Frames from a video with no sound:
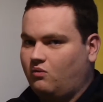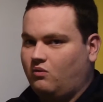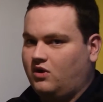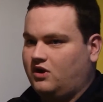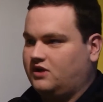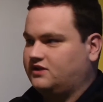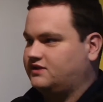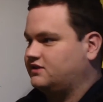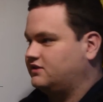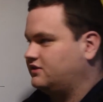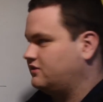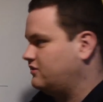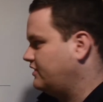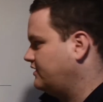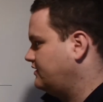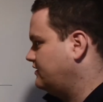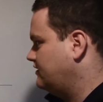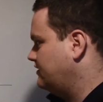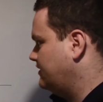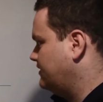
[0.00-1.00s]
Walton
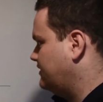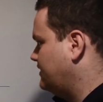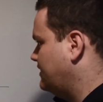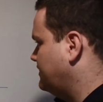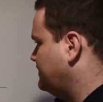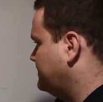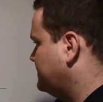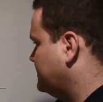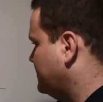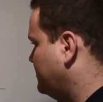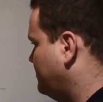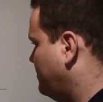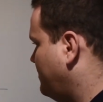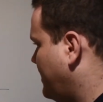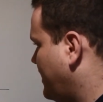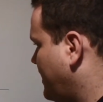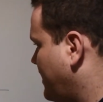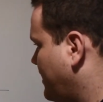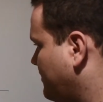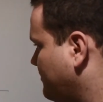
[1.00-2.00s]
or anything like that.
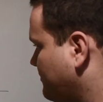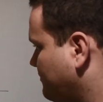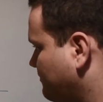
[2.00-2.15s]
So